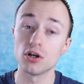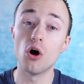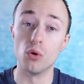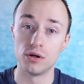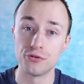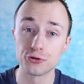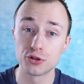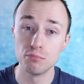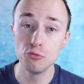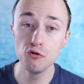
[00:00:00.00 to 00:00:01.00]
Oh, there's
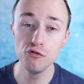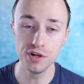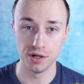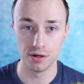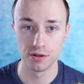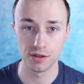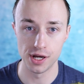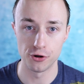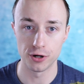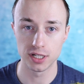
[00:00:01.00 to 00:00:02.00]
the movie
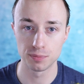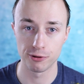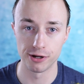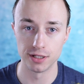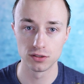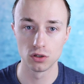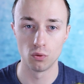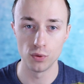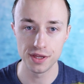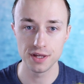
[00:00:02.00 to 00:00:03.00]
theater experience
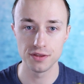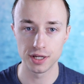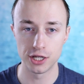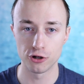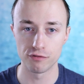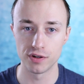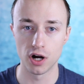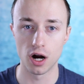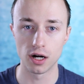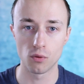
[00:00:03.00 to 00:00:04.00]
within the Gear
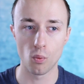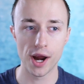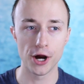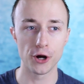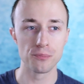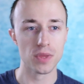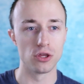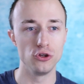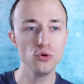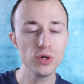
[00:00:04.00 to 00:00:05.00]
VR, where
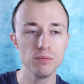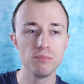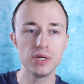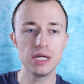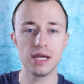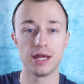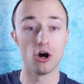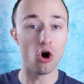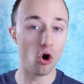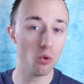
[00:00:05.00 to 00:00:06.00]
you can be in
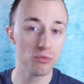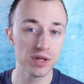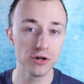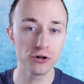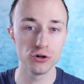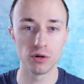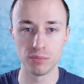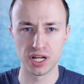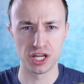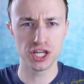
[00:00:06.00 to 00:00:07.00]
a home theater, you can
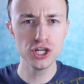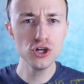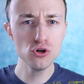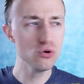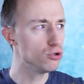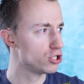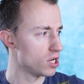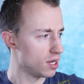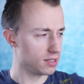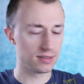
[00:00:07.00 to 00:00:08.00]
be in a
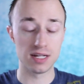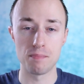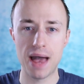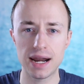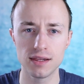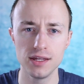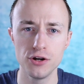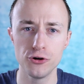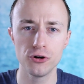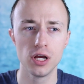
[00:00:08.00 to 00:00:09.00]
huge cinematic
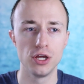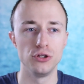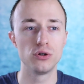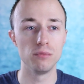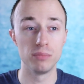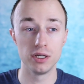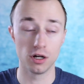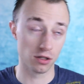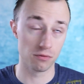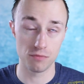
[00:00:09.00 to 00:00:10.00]
theater, you can be
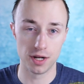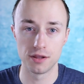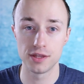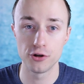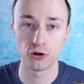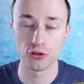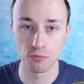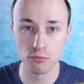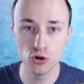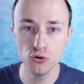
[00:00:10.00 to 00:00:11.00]
in a theater on the
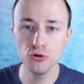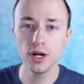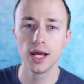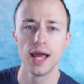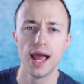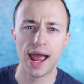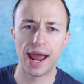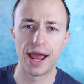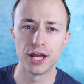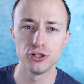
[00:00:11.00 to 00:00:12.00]
moon,
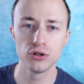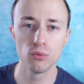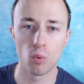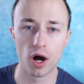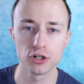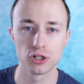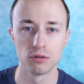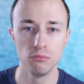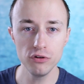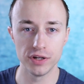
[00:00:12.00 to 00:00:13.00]
and you can watch
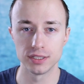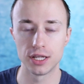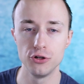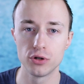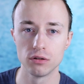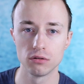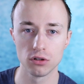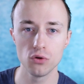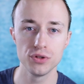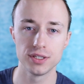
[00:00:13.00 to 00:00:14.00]
movies. And you can
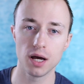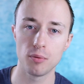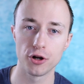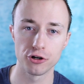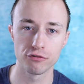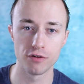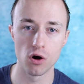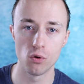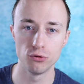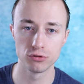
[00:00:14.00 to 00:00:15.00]
load these up on your
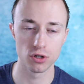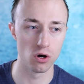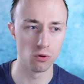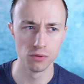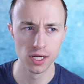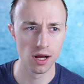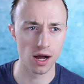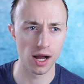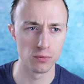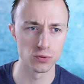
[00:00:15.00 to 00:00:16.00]
phone. So
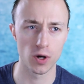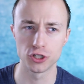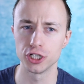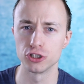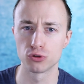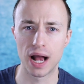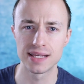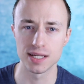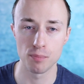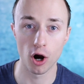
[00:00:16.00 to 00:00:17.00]
I was watching
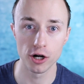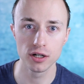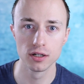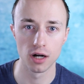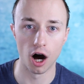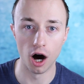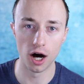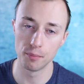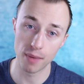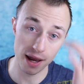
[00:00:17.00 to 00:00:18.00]
Jurassic Park
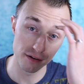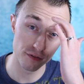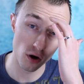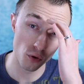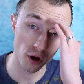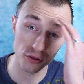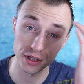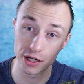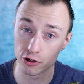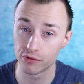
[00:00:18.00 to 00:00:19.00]
on my phone on
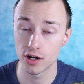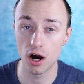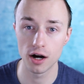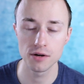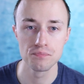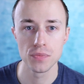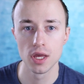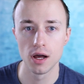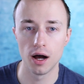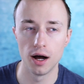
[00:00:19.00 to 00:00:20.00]
the Gear VR
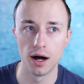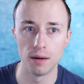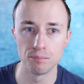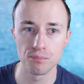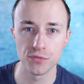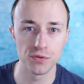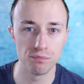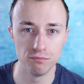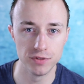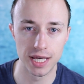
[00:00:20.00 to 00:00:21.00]

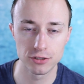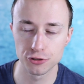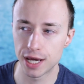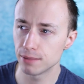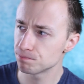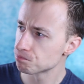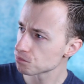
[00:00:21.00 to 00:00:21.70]
yesterday.